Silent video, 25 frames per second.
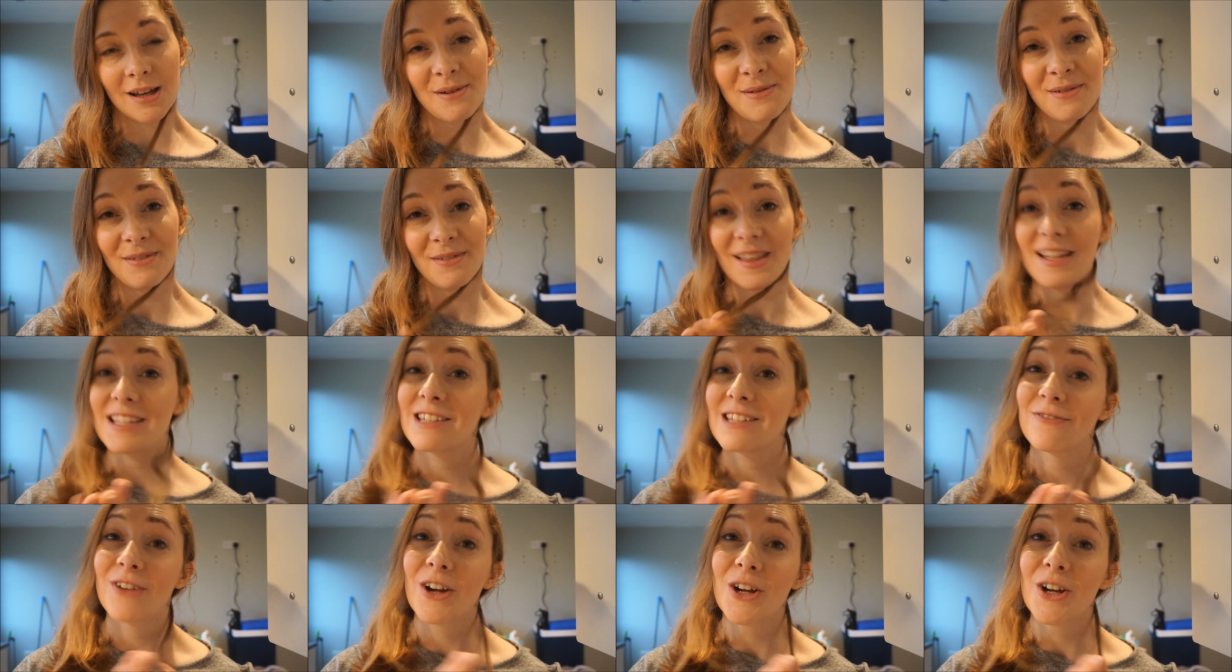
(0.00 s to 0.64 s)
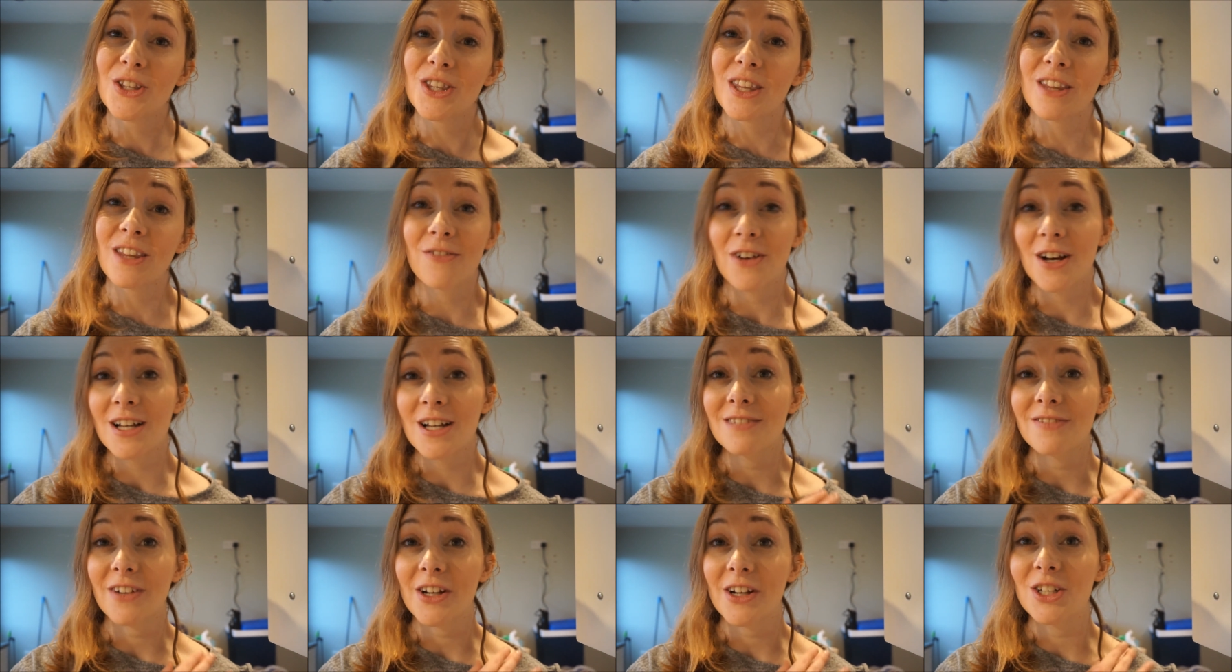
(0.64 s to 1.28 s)
There's the
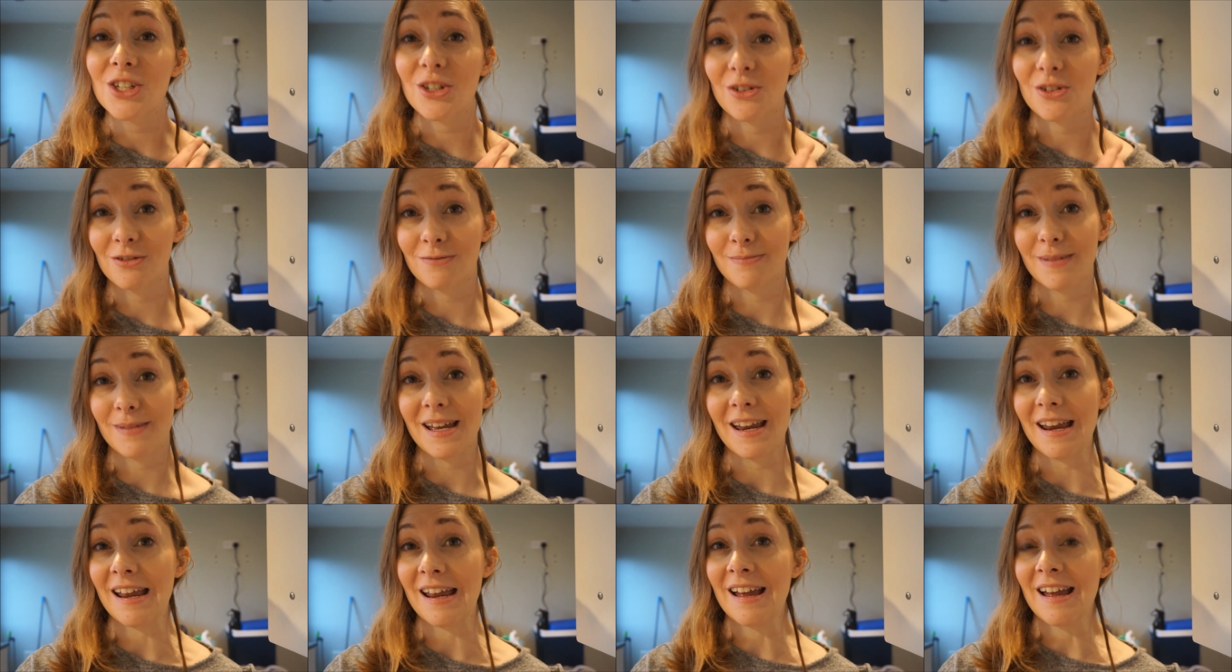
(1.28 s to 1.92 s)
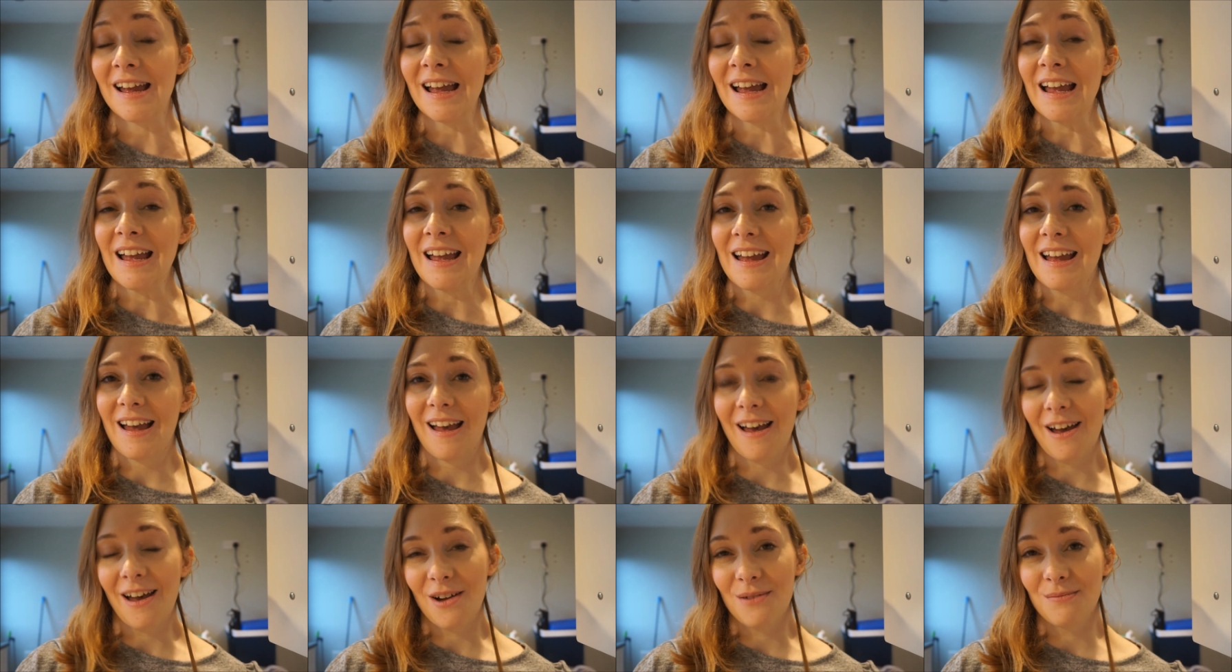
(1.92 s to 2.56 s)
first photo of me
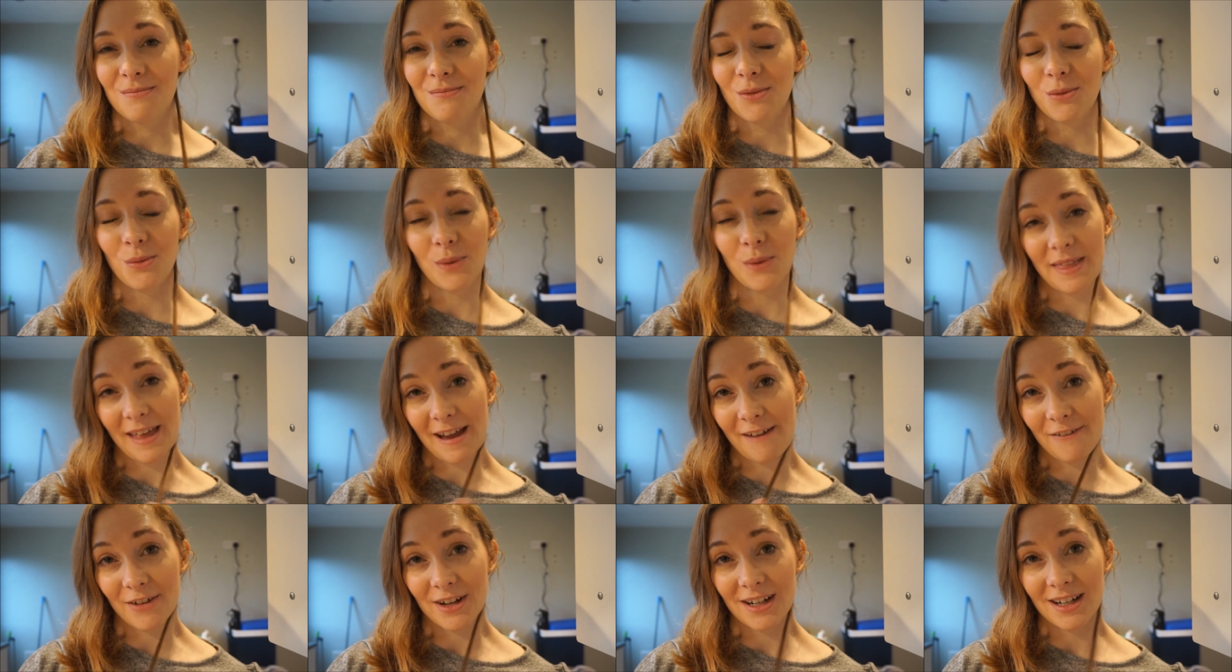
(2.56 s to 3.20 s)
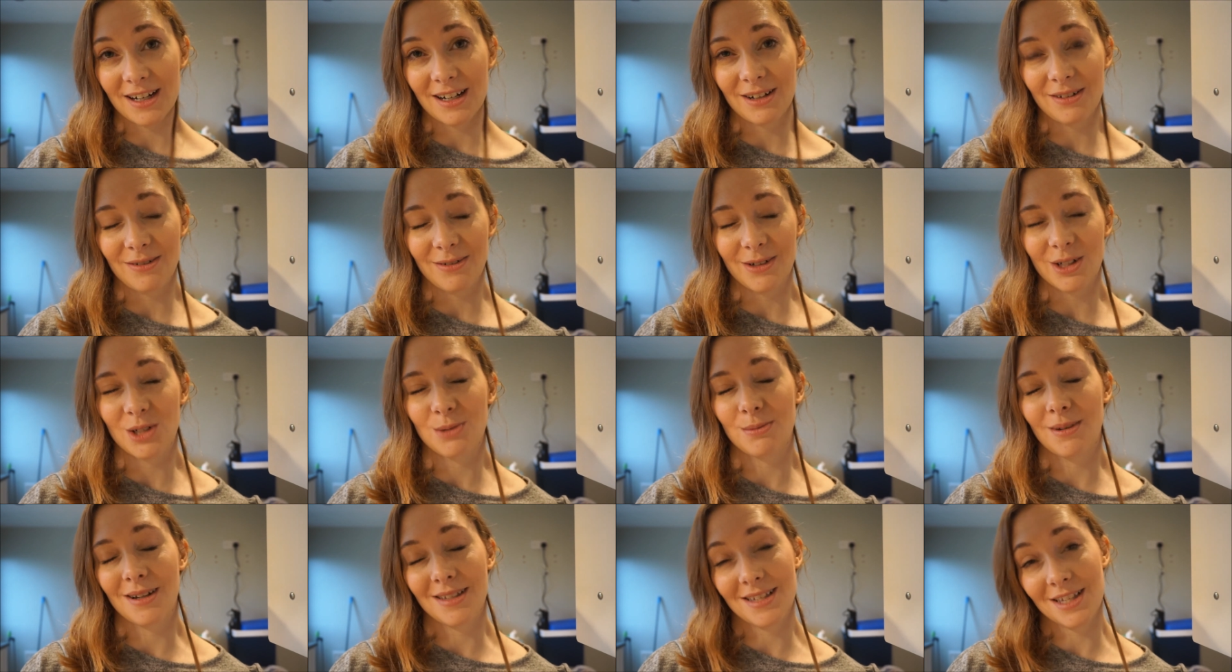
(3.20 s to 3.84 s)
with Eric,
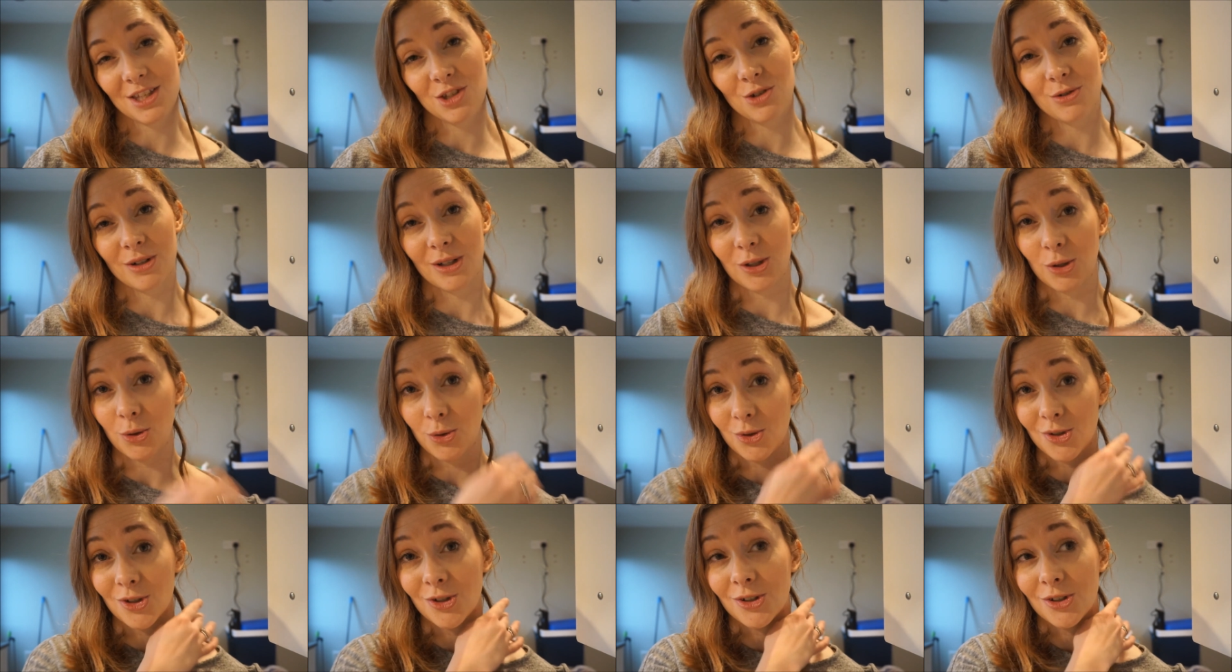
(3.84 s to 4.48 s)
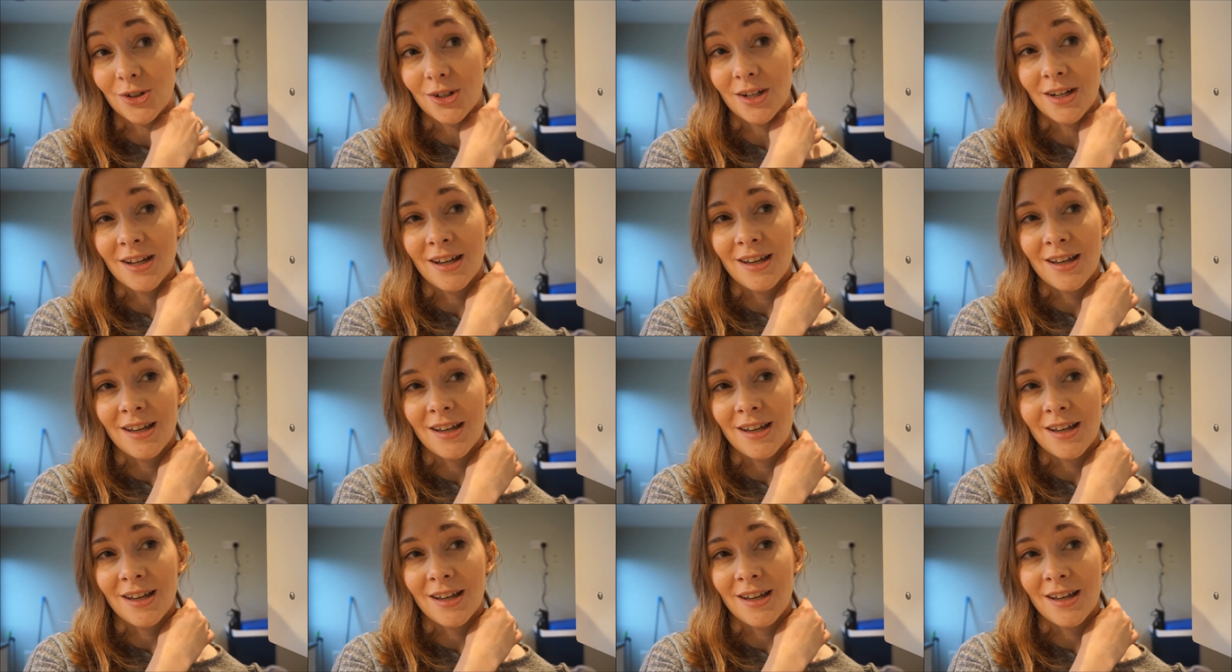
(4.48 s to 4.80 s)
which my sister-in-law took,